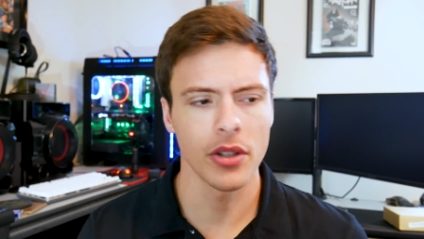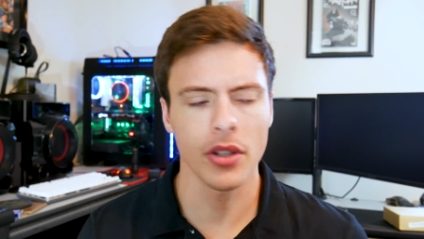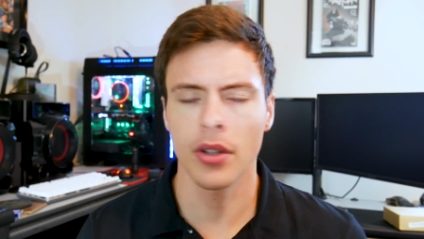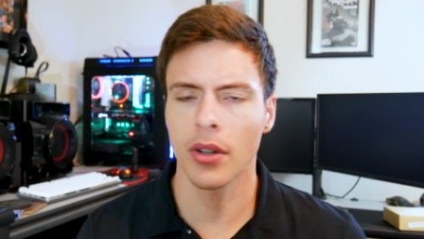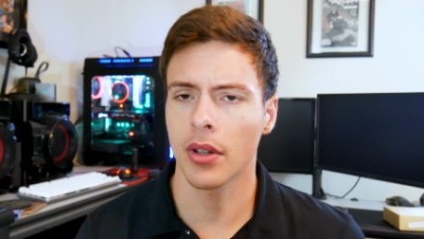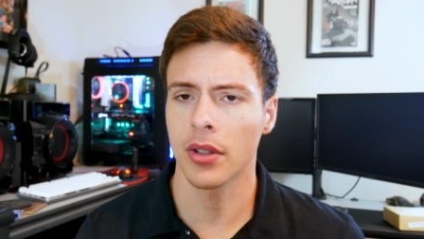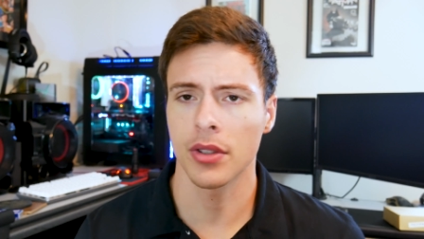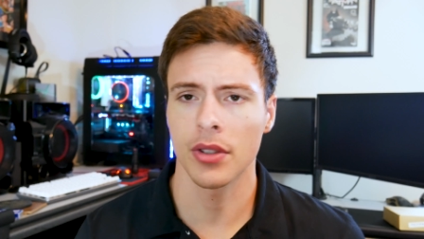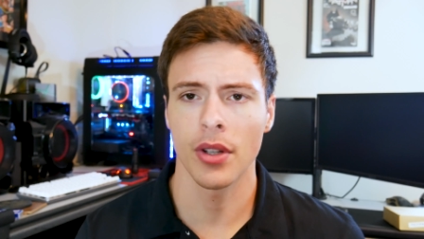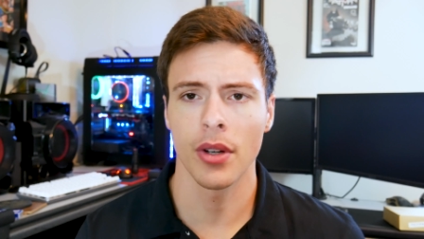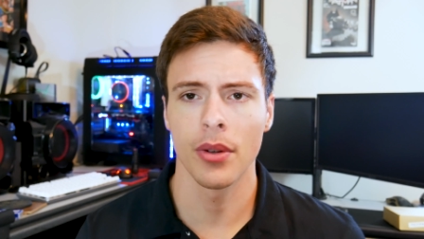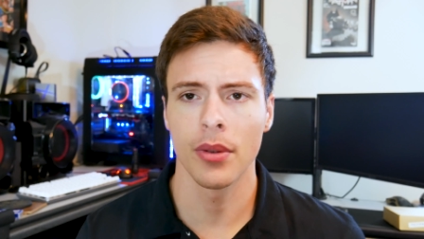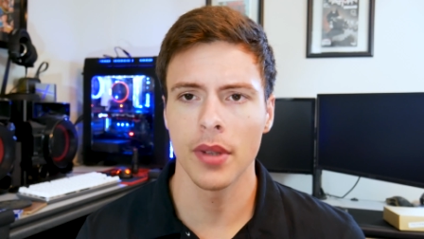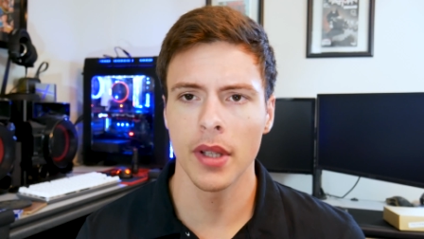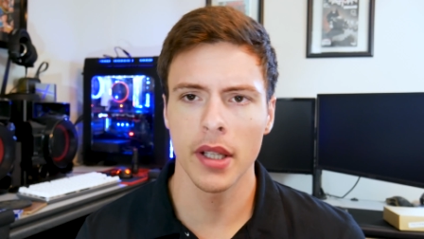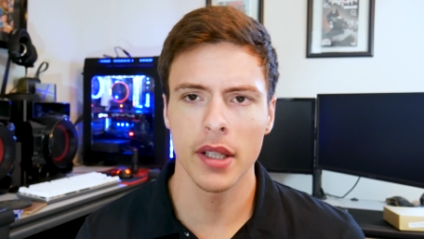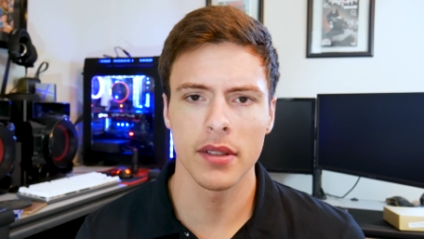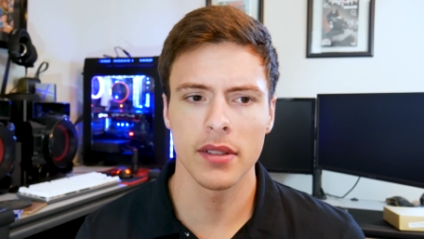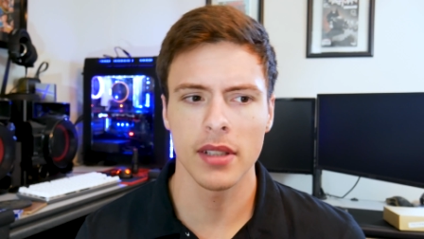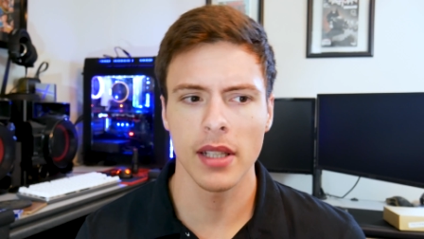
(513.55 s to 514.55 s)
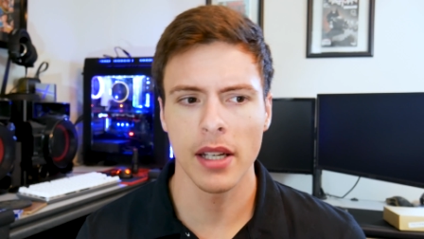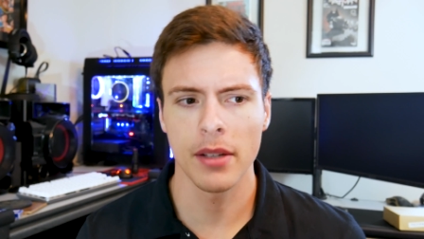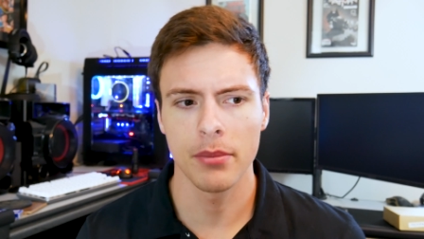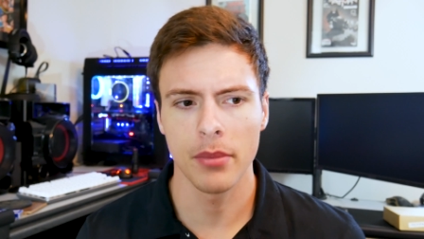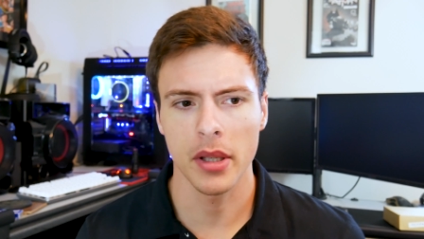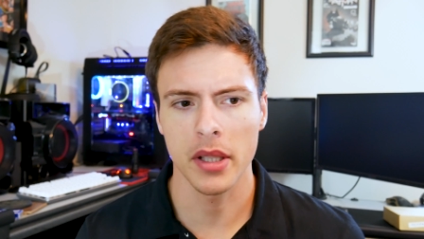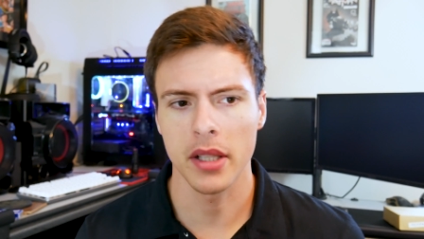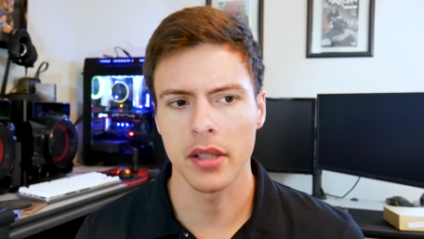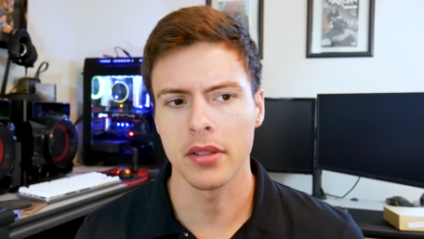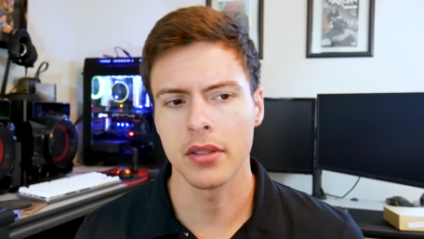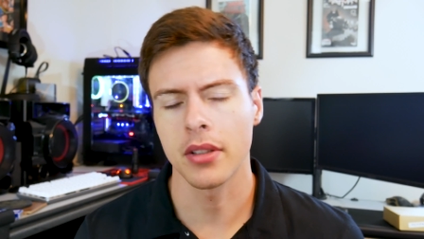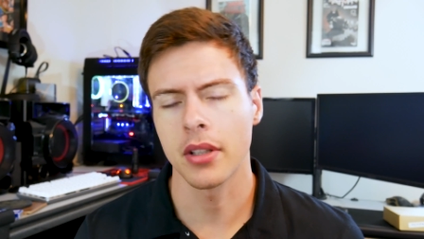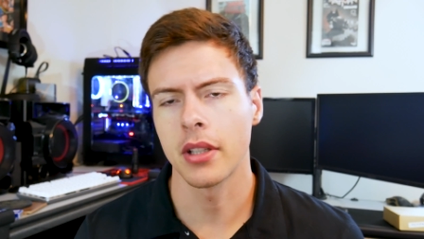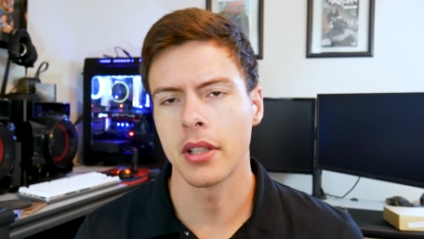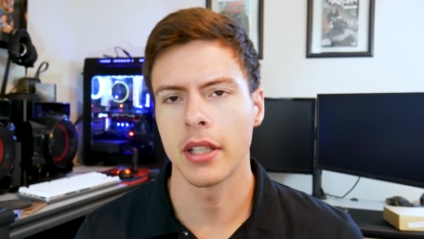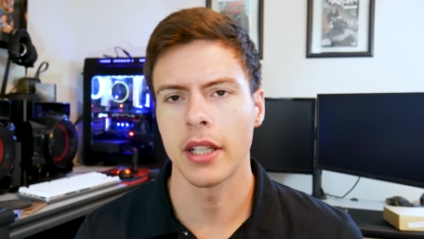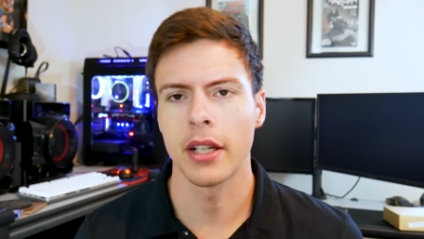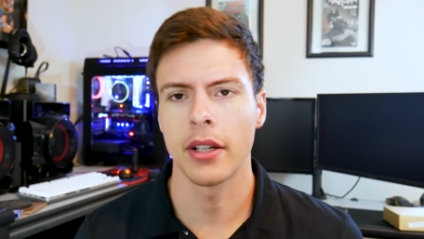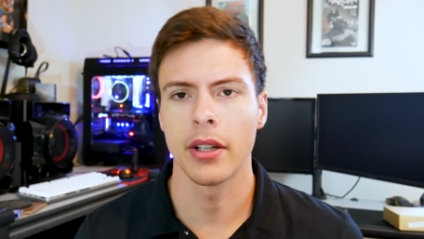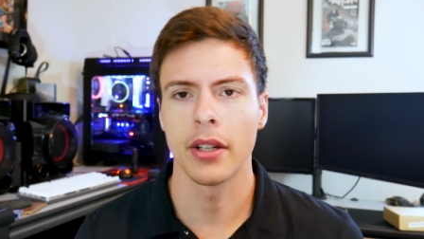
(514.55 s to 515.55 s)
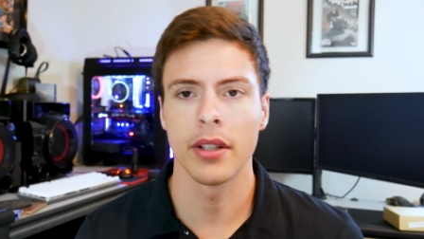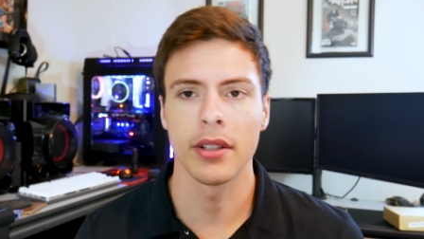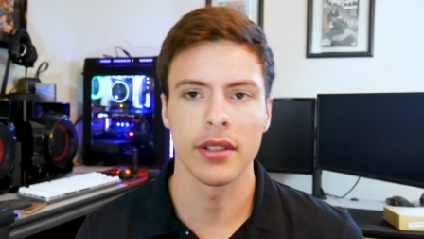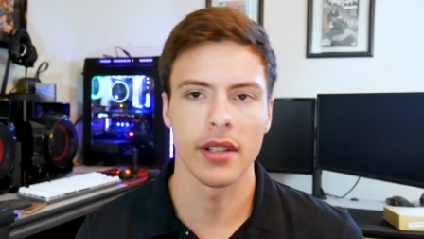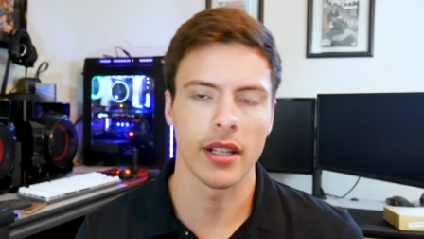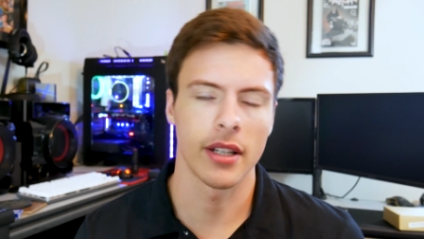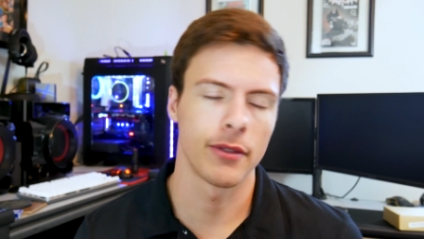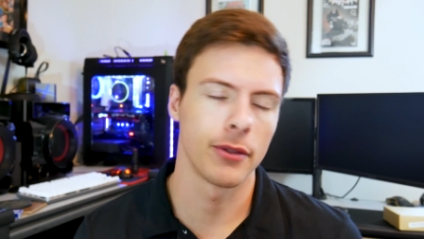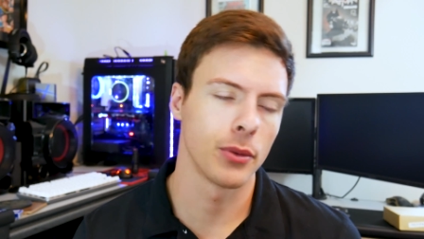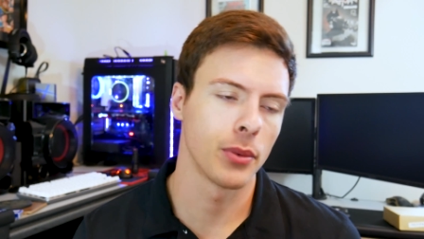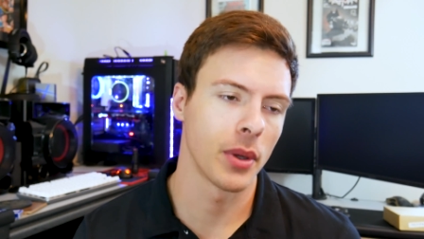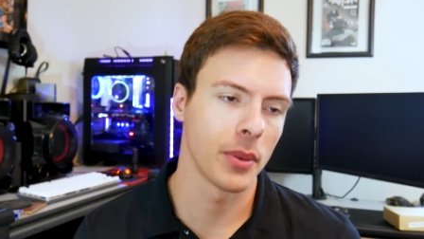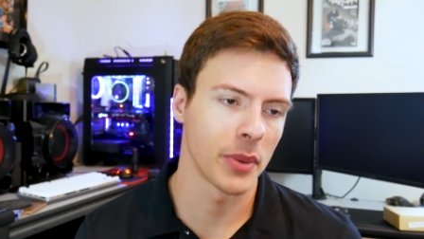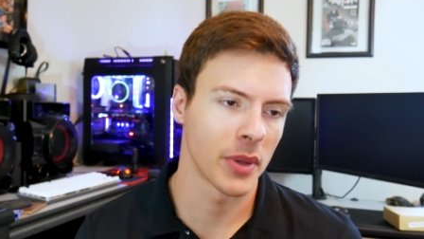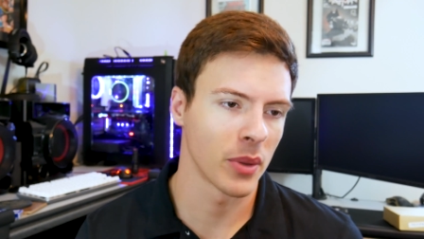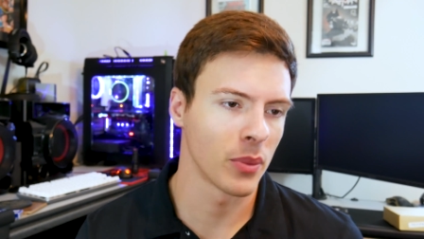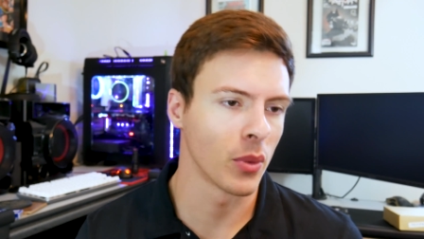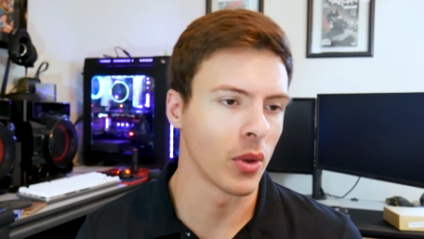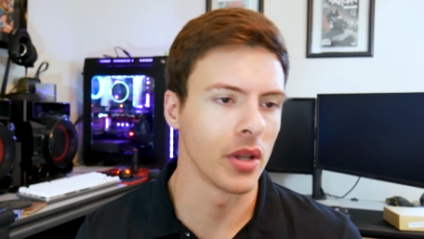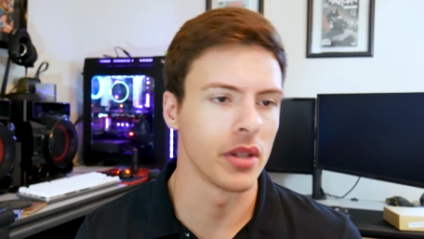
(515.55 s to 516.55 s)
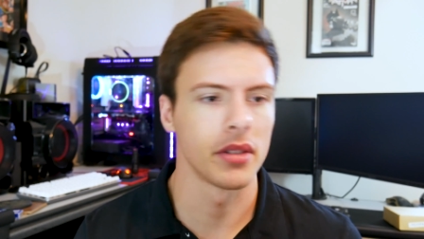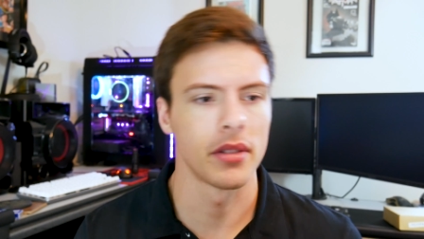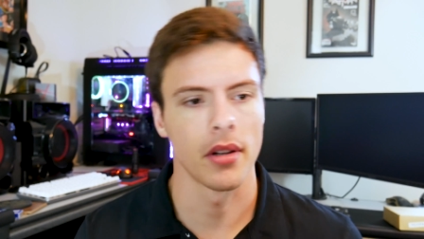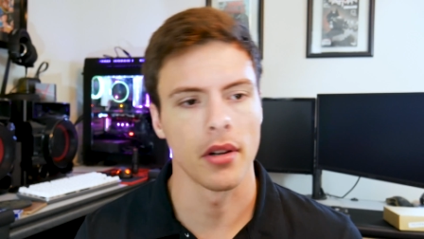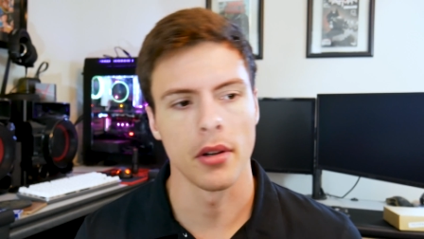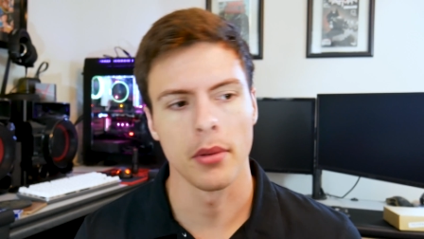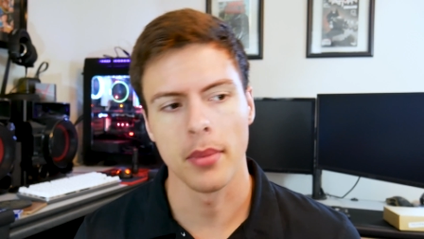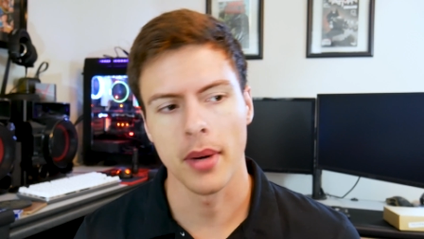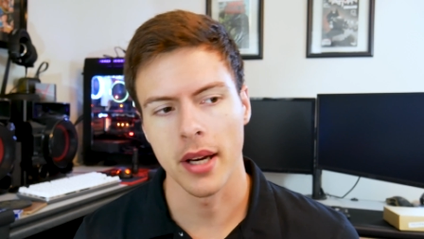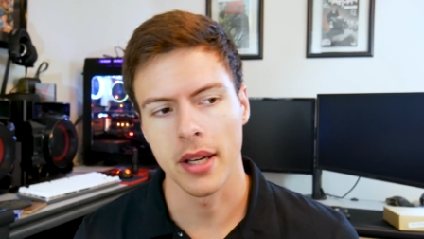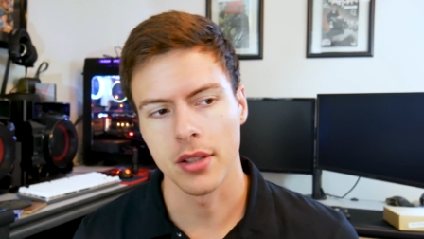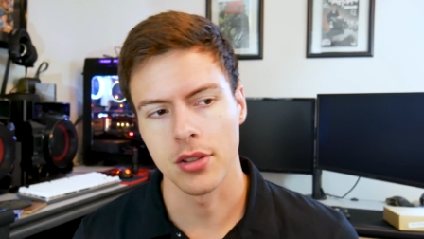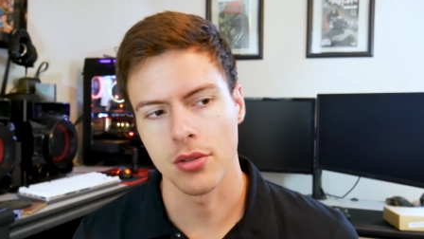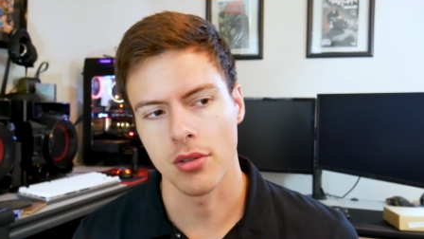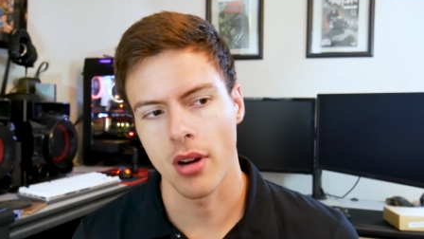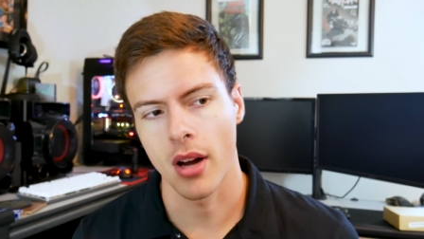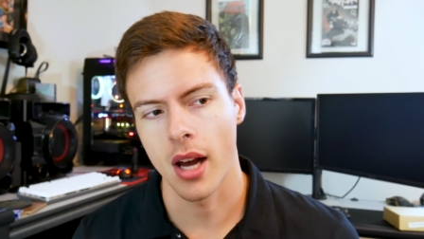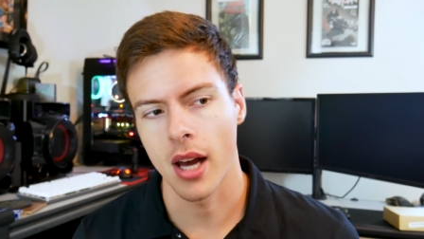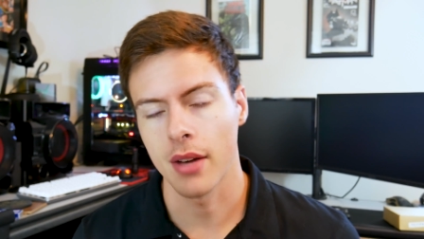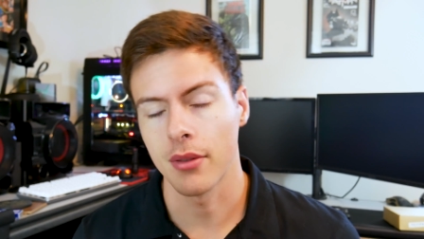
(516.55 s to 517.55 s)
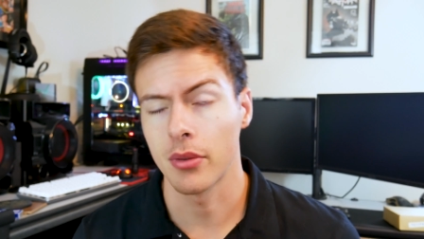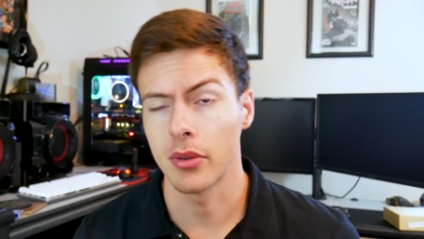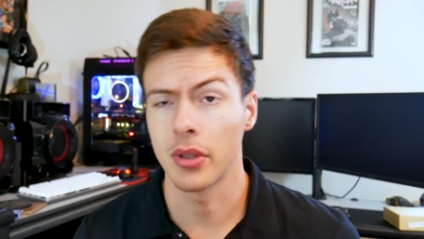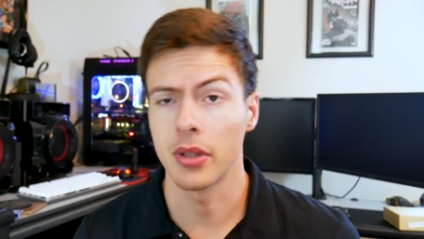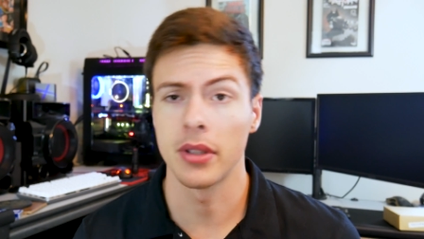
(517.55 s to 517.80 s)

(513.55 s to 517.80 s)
You could also, you could save money in certain areas, like if you went with a one terabyte drive,